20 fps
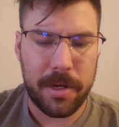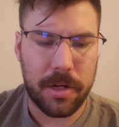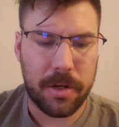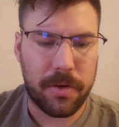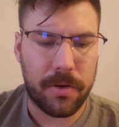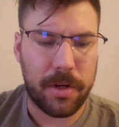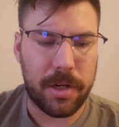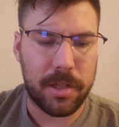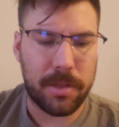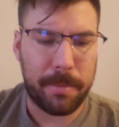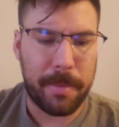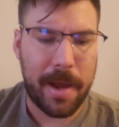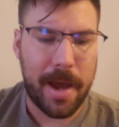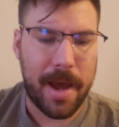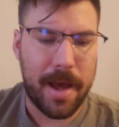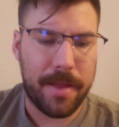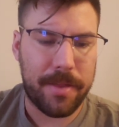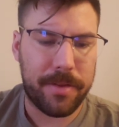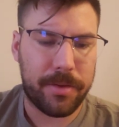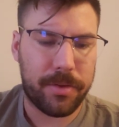to cross
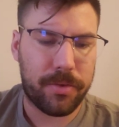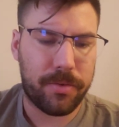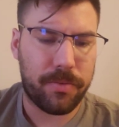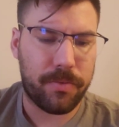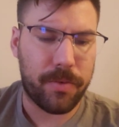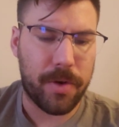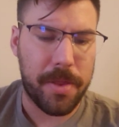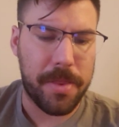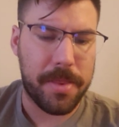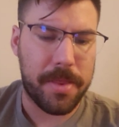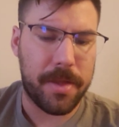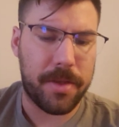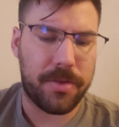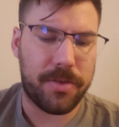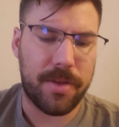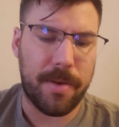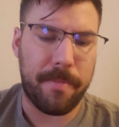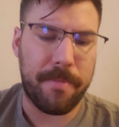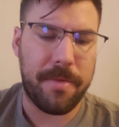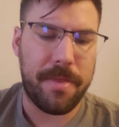paths with the
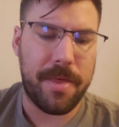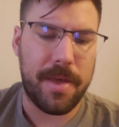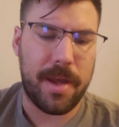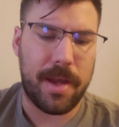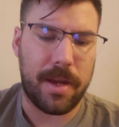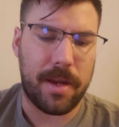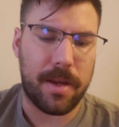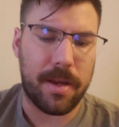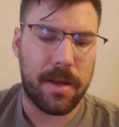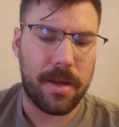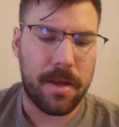something.